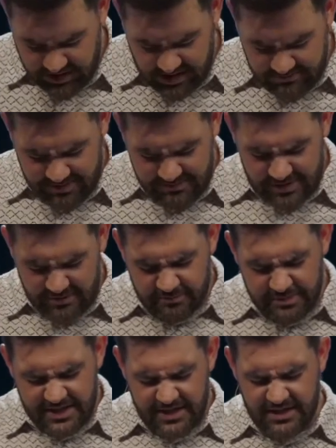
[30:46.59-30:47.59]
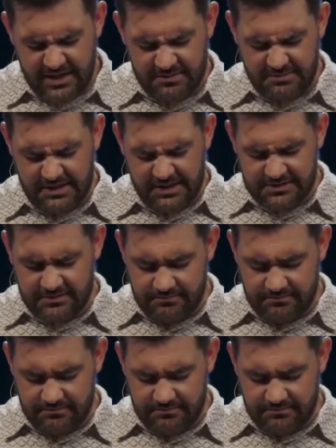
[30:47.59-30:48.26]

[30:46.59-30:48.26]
I'm going to be obedient because of